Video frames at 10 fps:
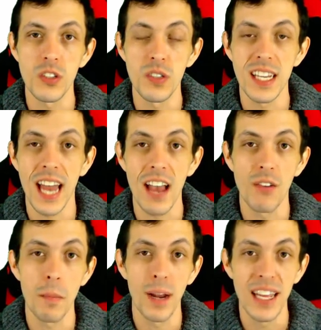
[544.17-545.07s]
to send
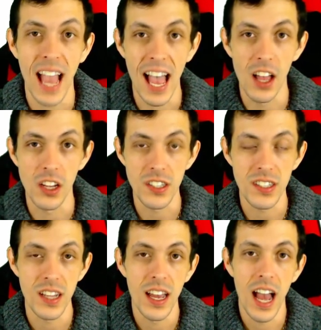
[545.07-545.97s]
everybody
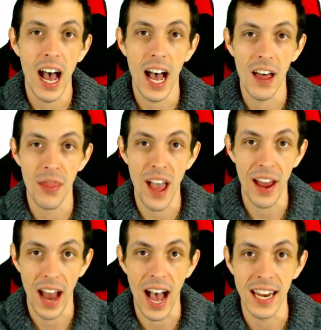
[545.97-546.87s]
else Uh,
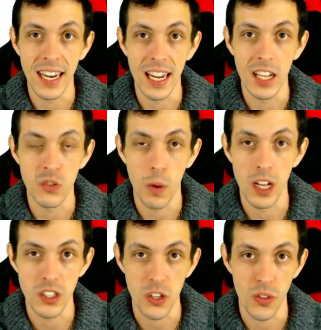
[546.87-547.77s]
that I D as
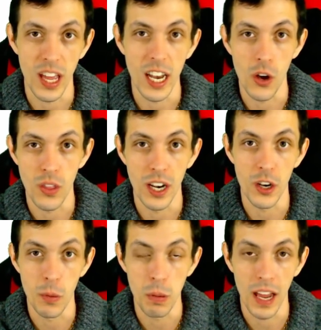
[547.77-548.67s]
well, so they know that a
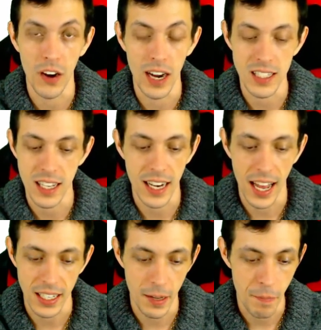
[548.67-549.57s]
new player has
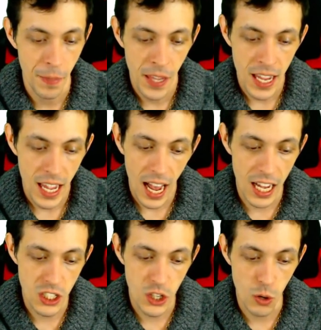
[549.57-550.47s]
connected.
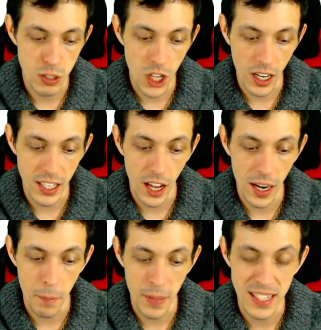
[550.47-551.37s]
Uh, so socket dot
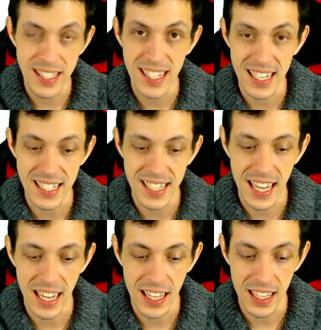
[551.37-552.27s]
emit sends
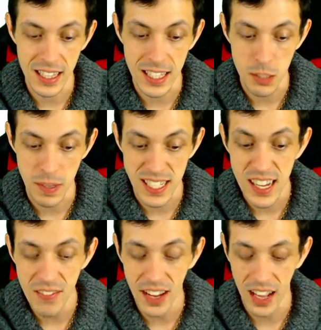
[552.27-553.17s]
the, the
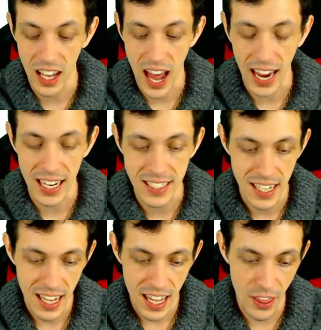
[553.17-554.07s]
specific client
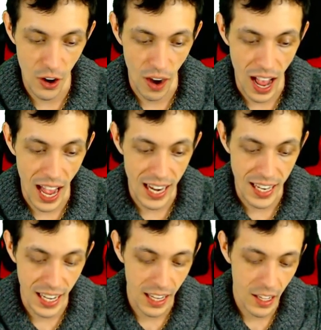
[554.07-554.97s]
their I
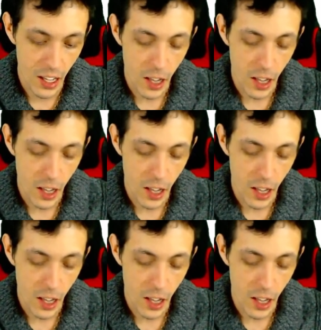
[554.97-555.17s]
D.